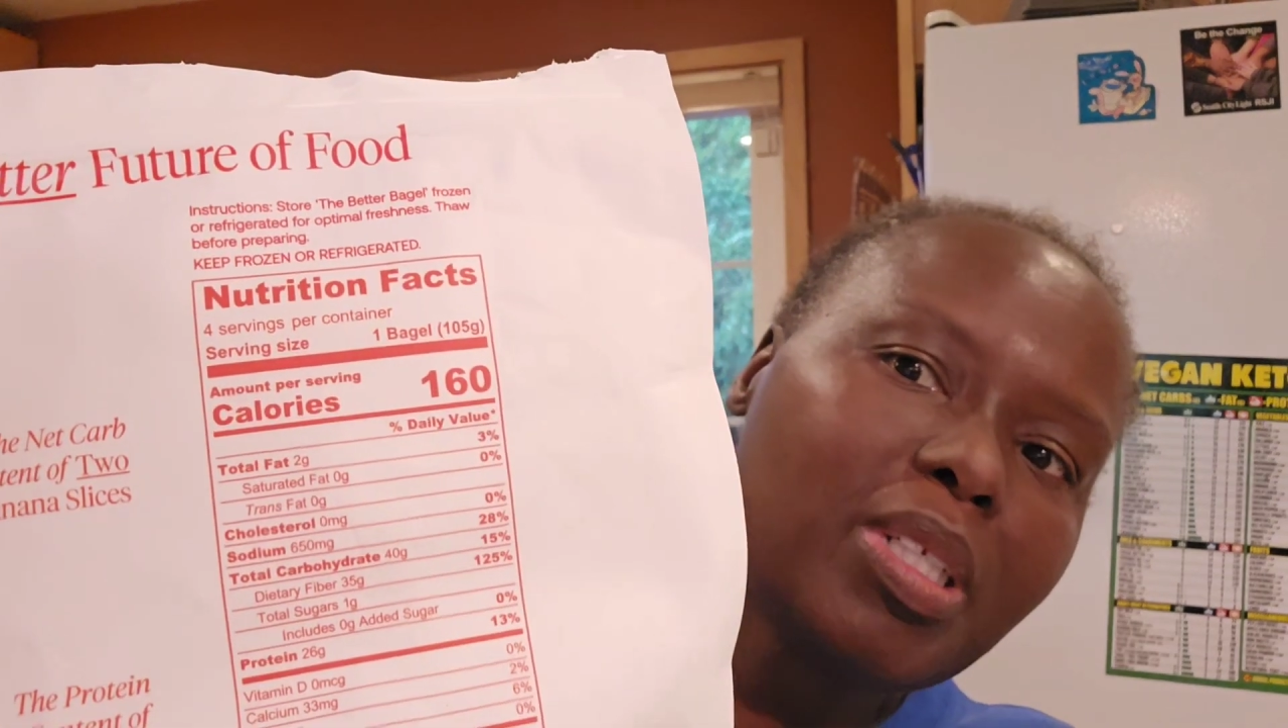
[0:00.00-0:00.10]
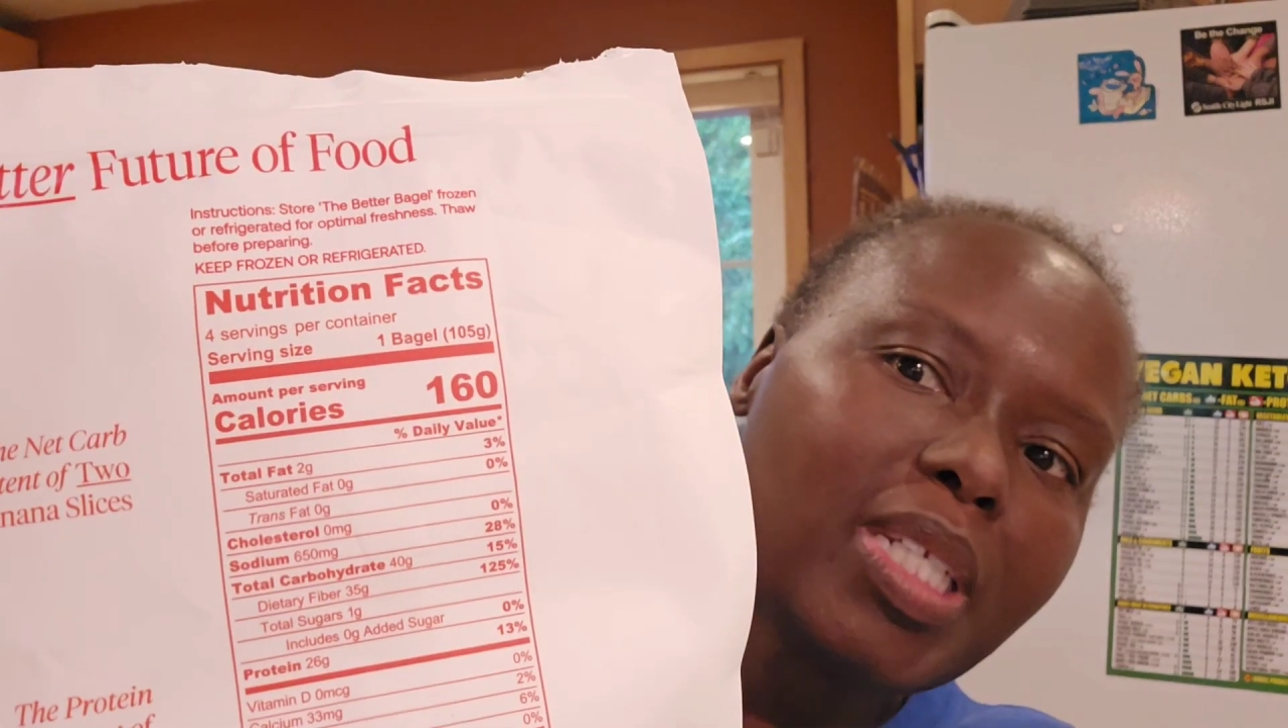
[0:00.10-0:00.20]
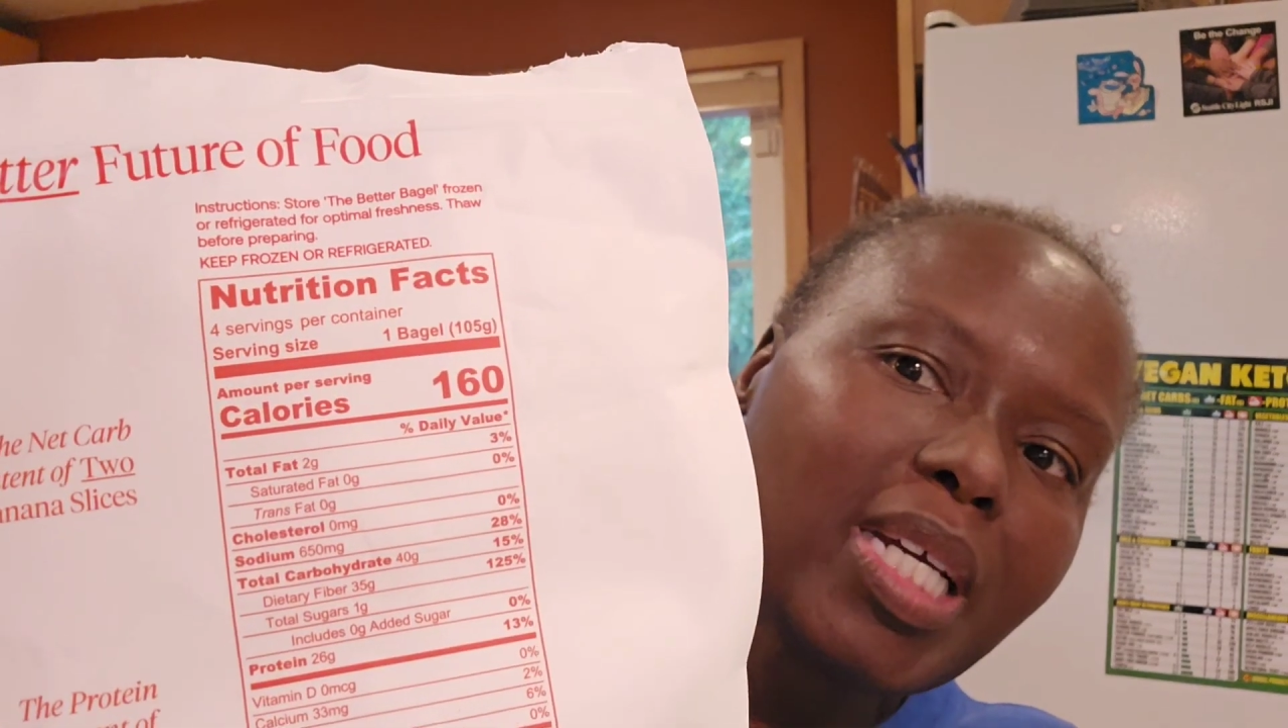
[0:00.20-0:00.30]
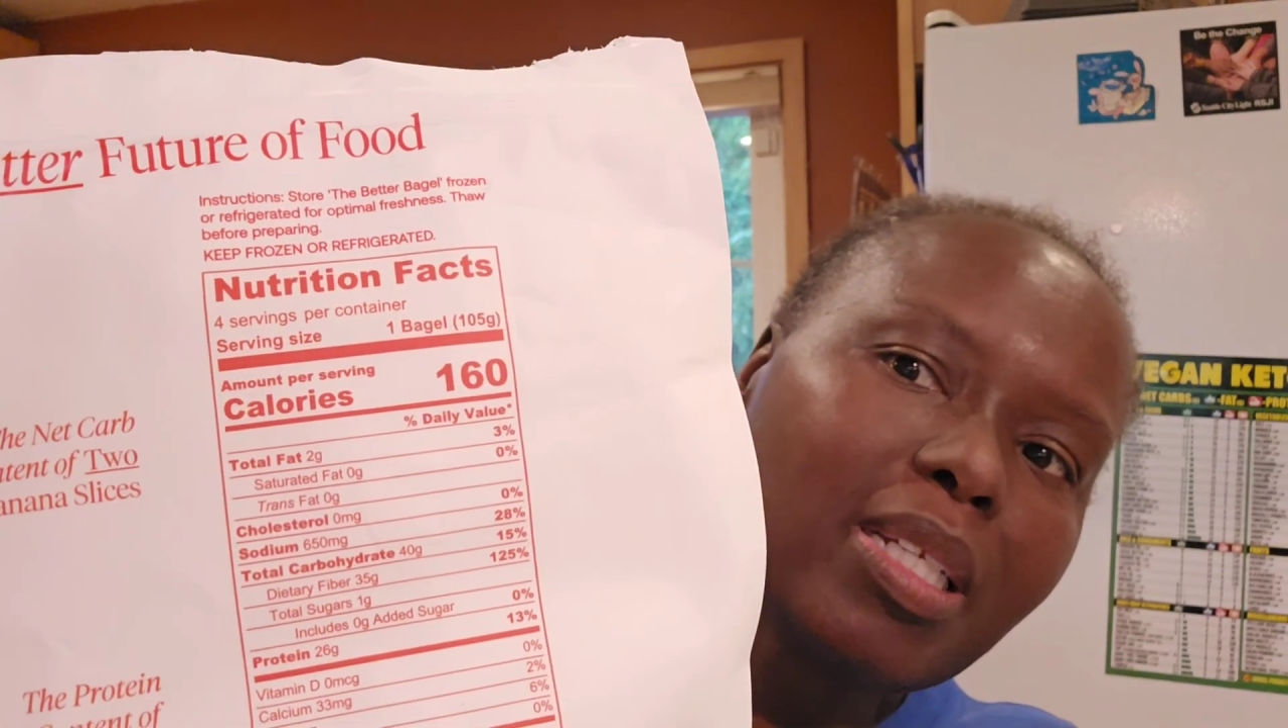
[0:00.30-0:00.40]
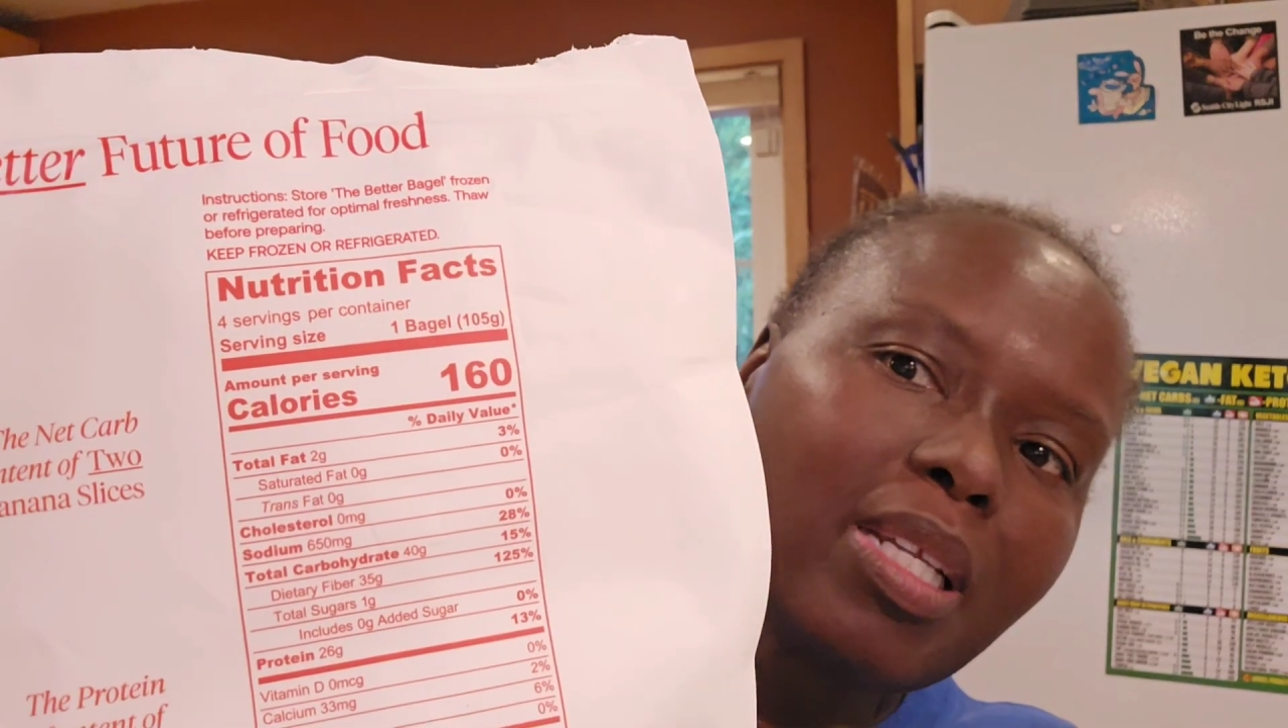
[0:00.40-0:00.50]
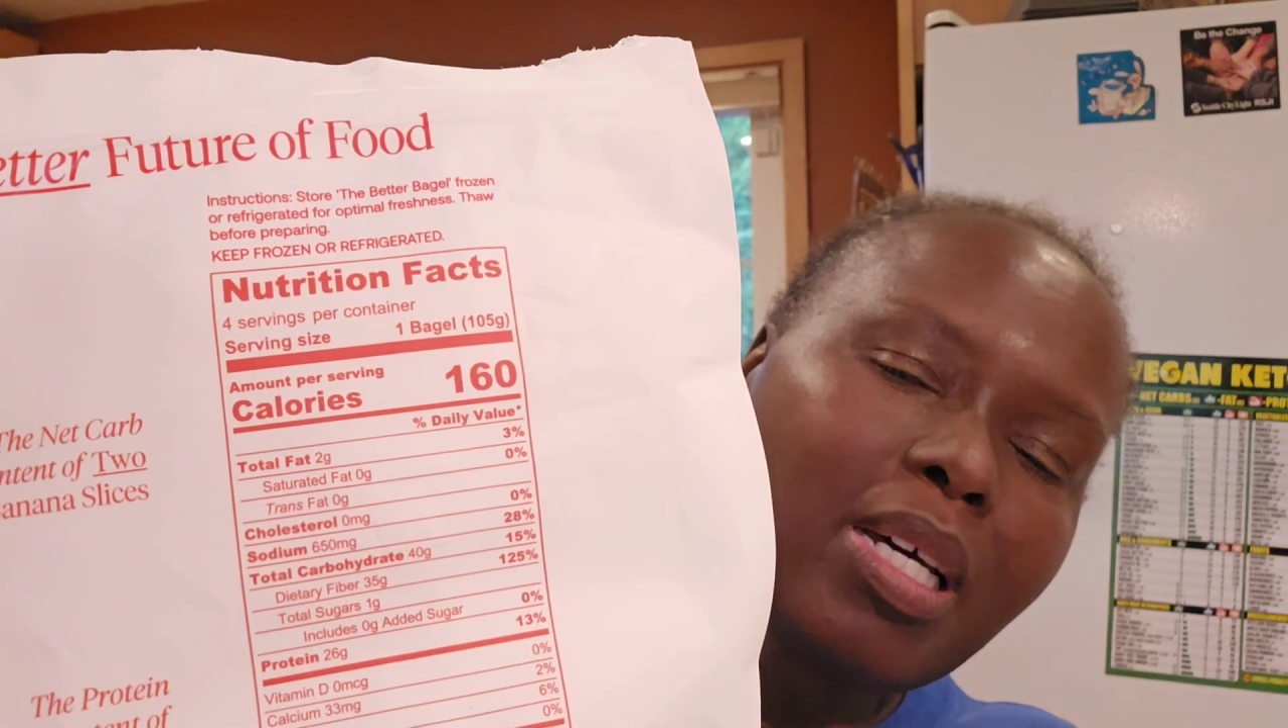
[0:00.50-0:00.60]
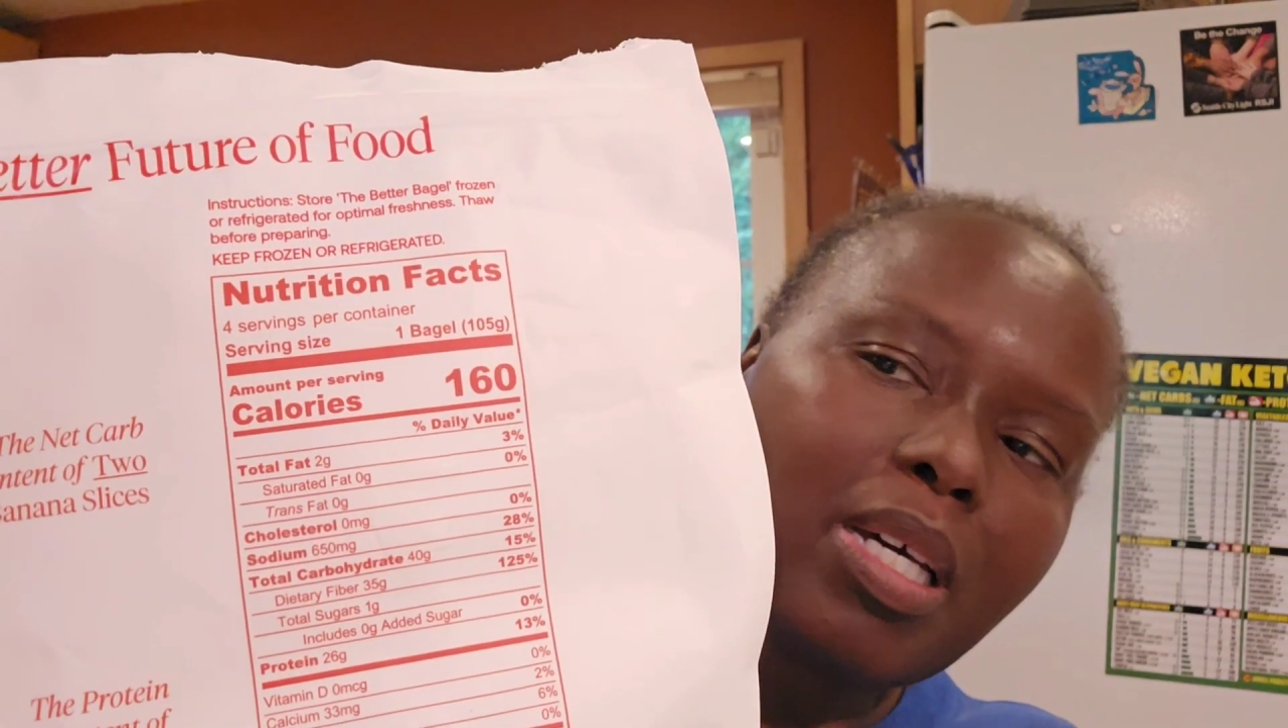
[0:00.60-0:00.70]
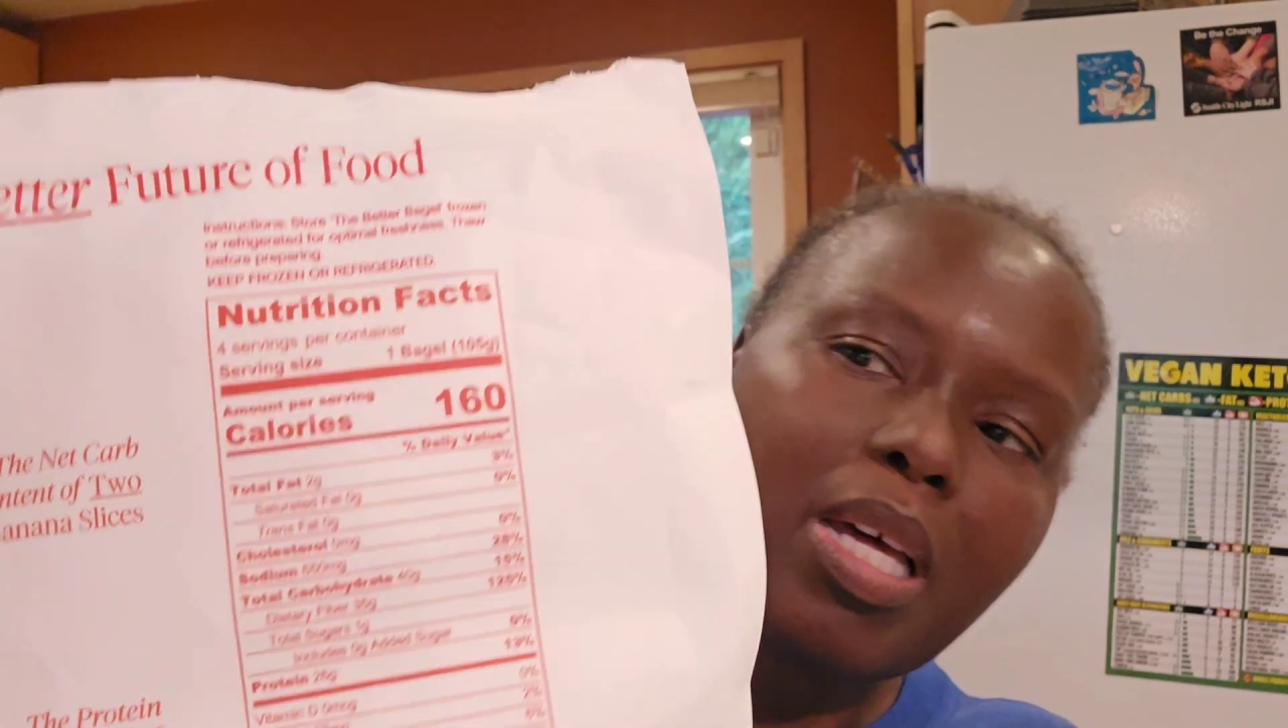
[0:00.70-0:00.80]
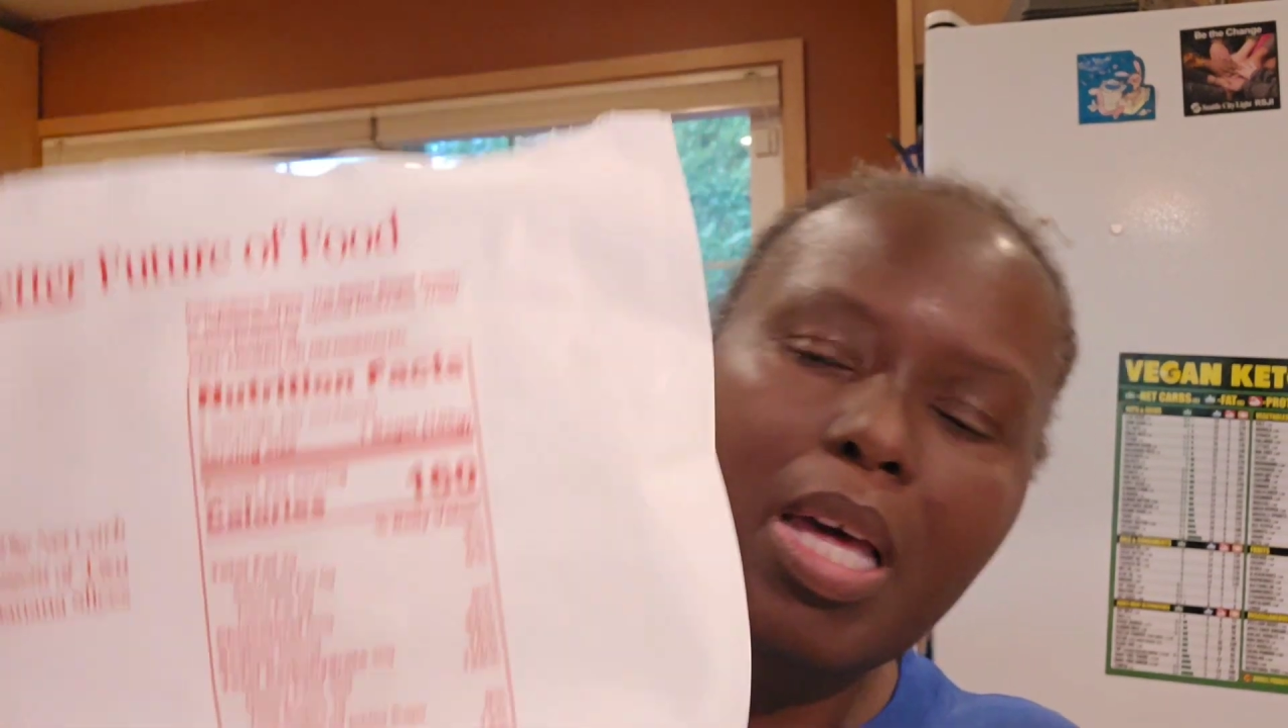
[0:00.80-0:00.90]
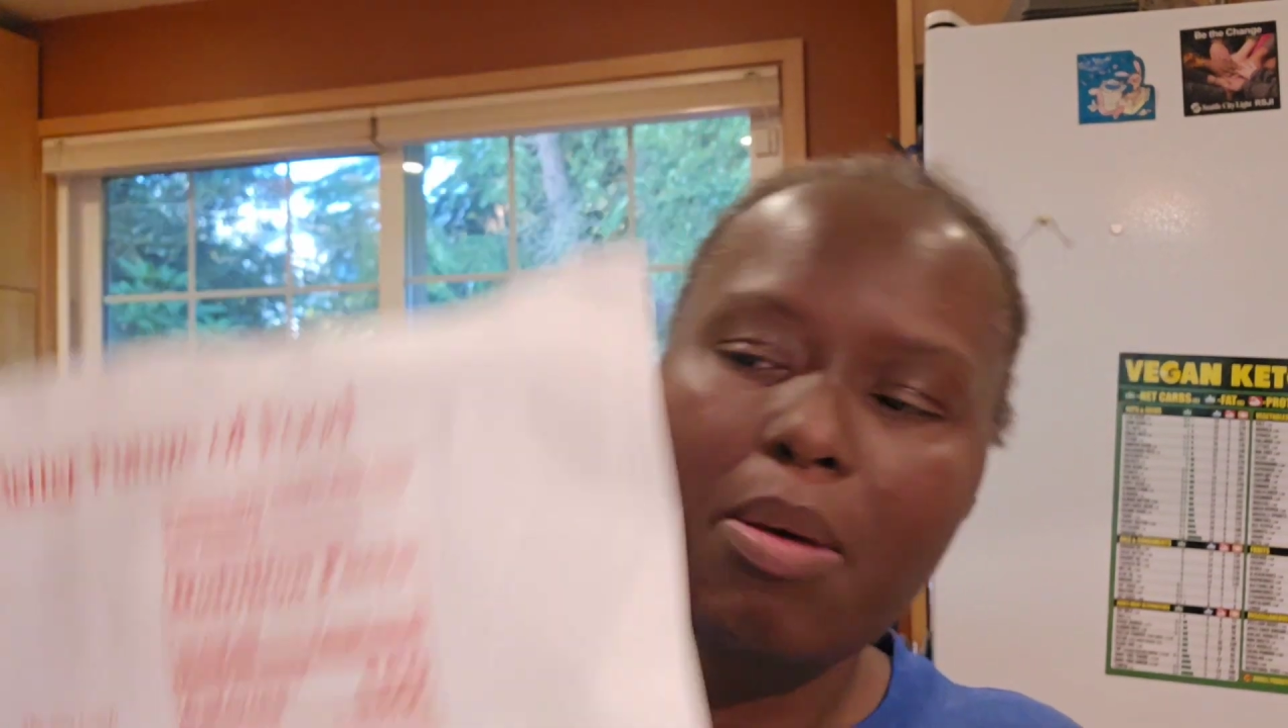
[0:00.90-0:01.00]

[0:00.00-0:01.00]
to take a look,